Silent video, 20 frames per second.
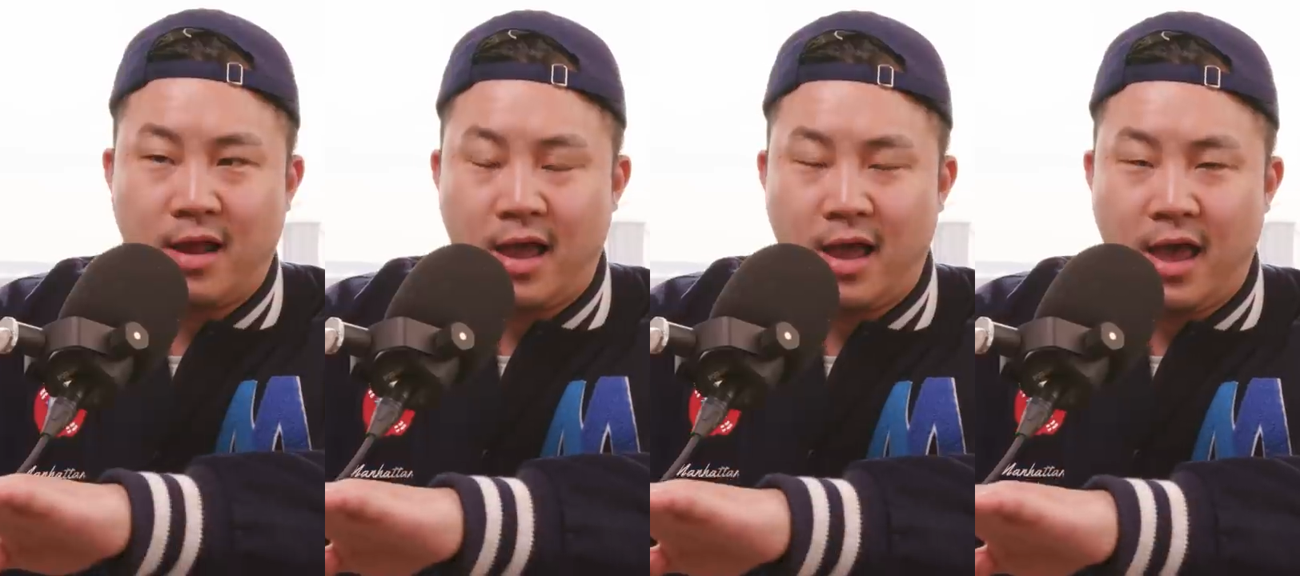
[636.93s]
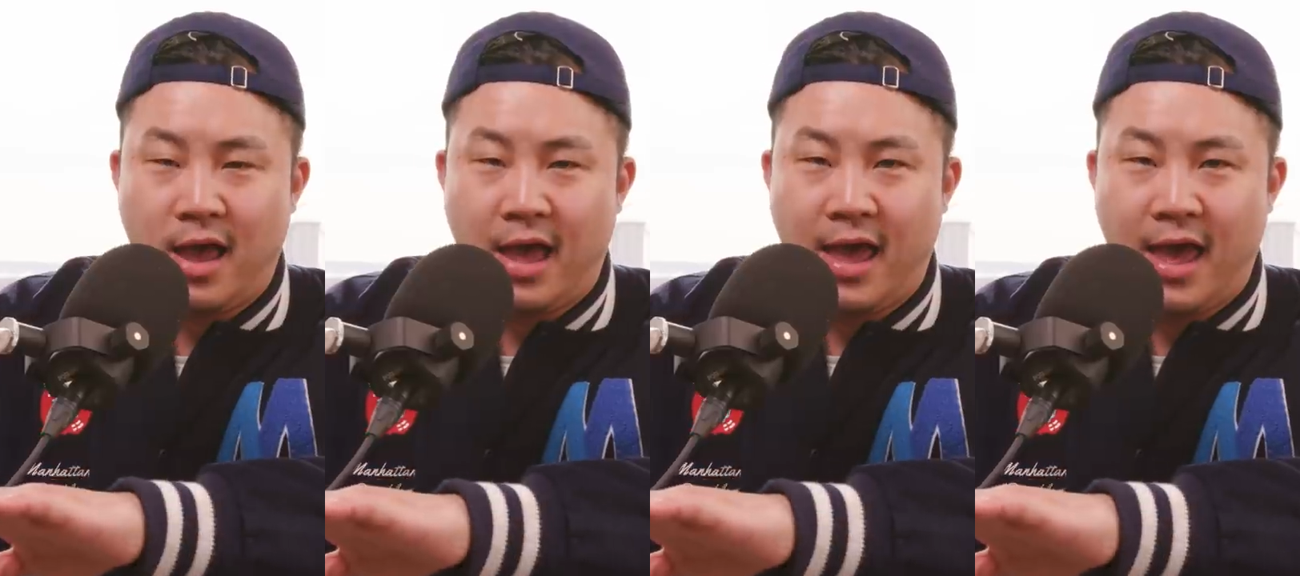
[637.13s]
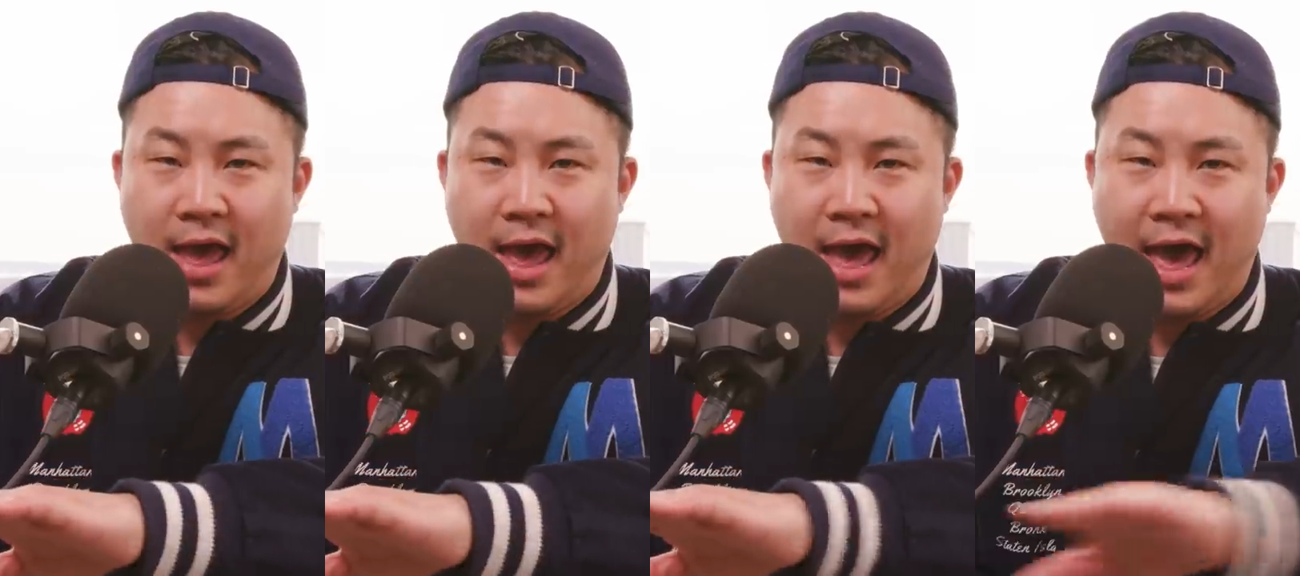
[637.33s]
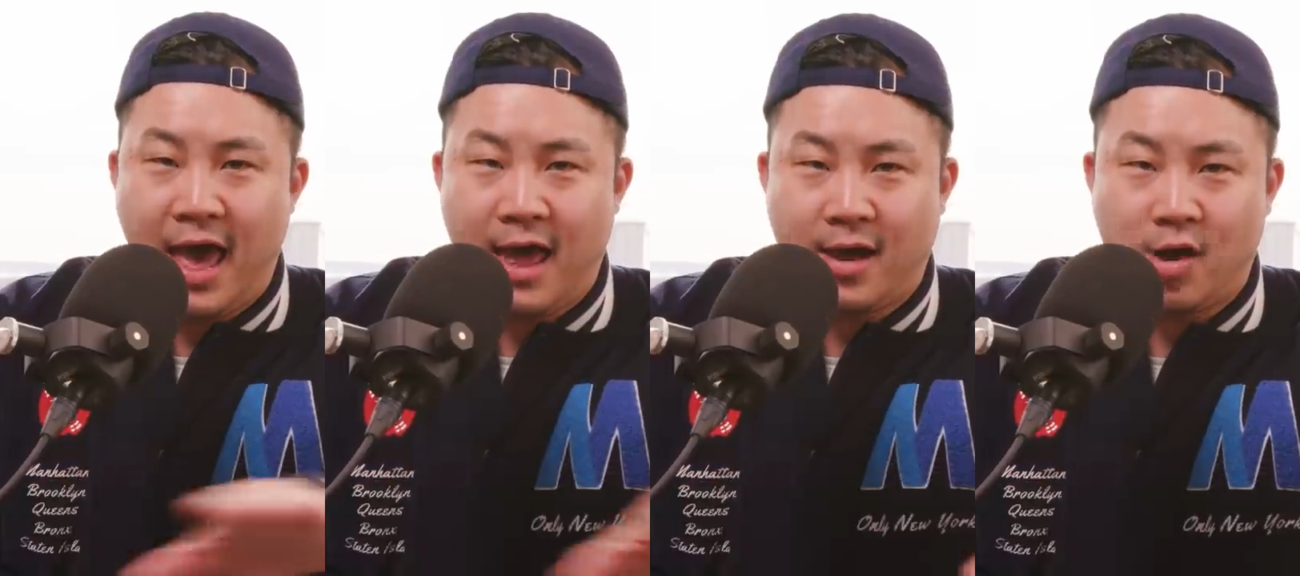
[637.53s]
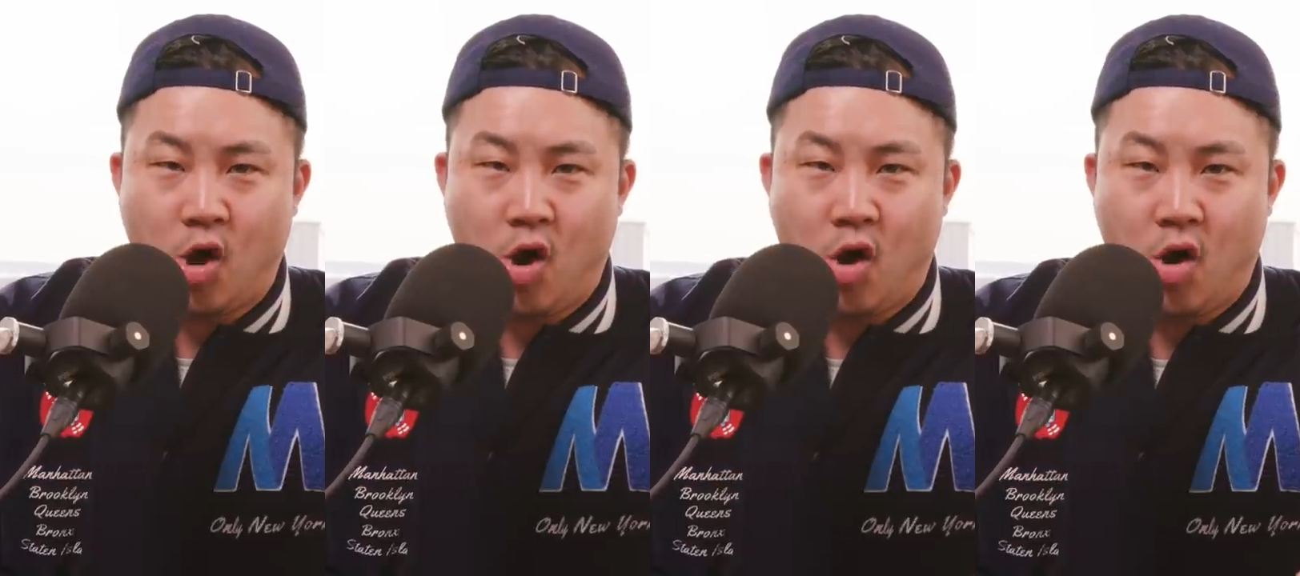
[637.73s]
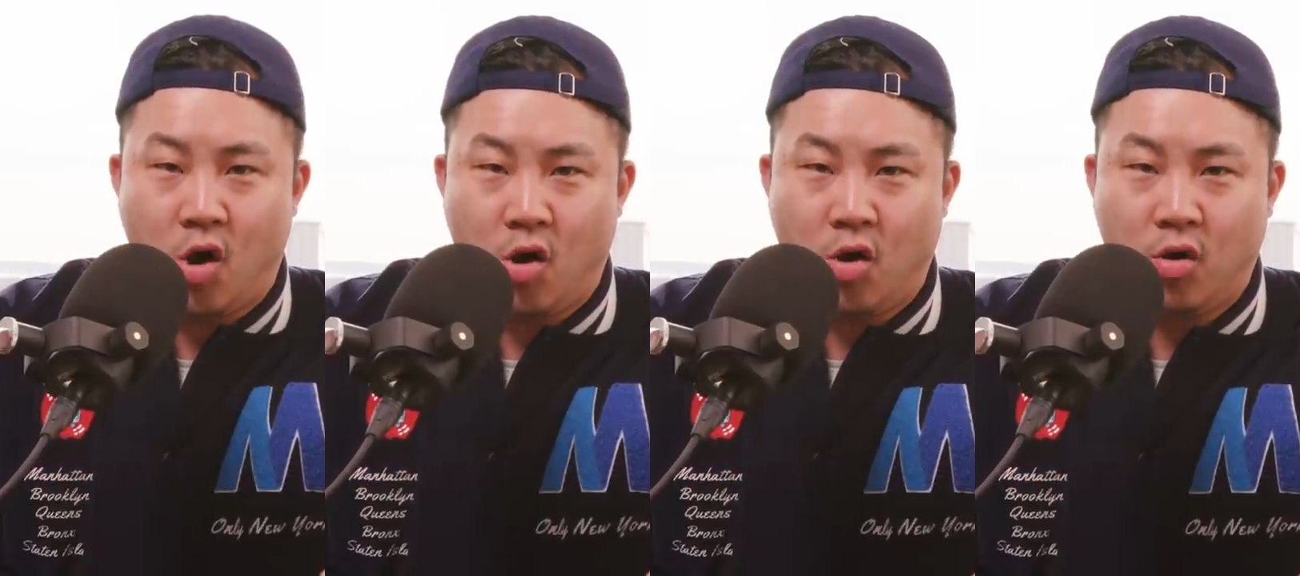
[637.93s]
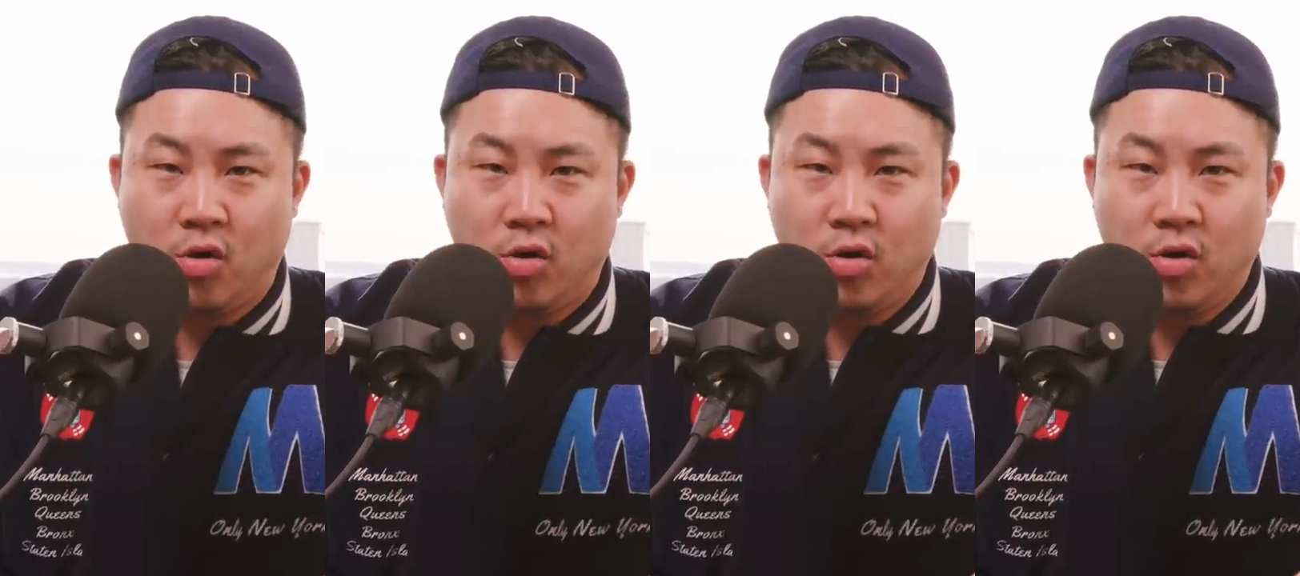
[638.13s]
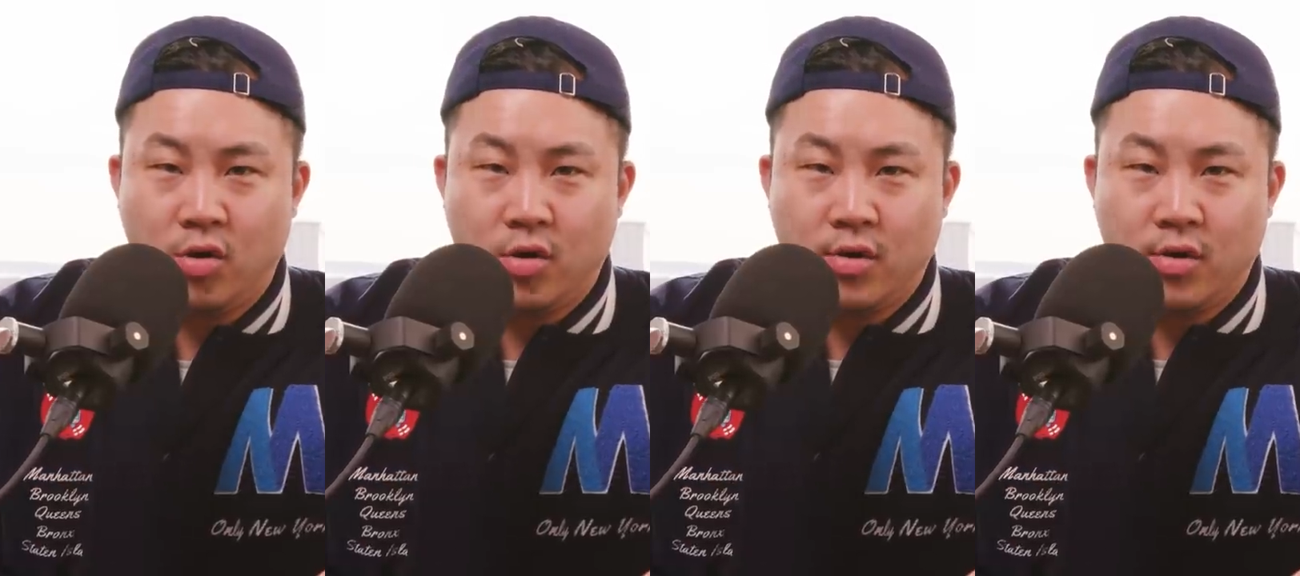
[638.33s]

at all.